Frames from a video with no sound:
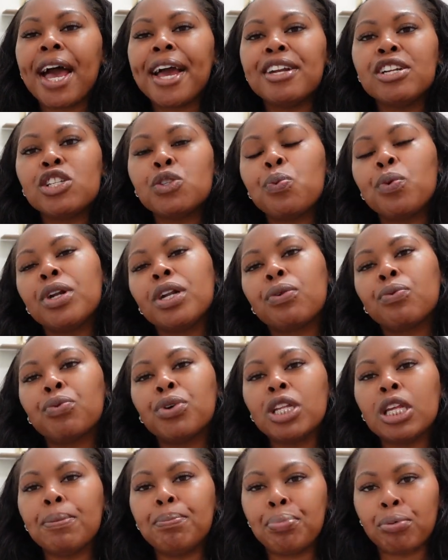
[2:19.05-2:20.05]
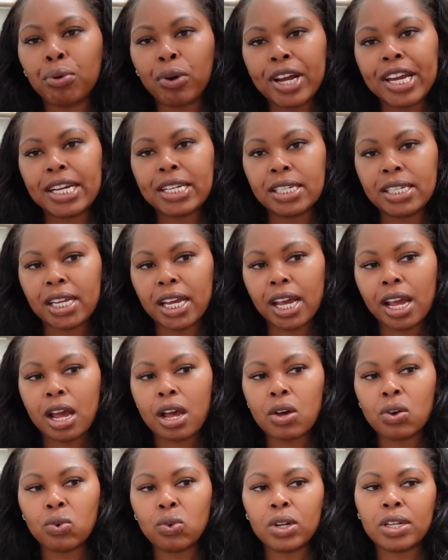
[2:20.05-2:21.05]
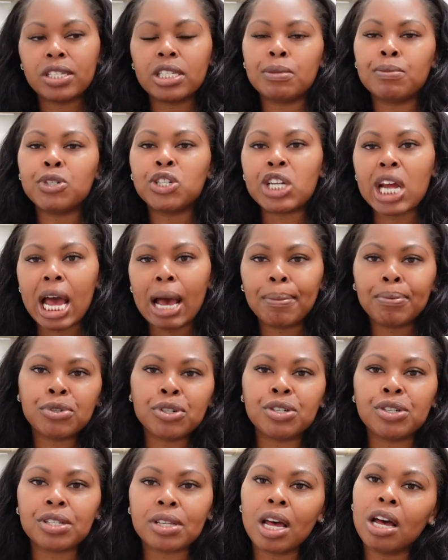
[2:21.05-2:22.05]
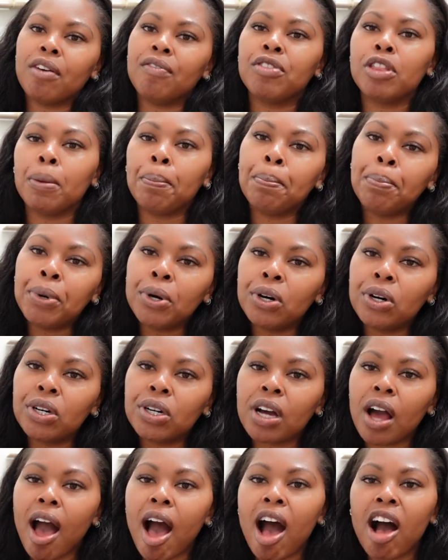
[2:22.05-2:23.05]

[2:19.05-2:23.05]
I just want to really break down some chapters of the book.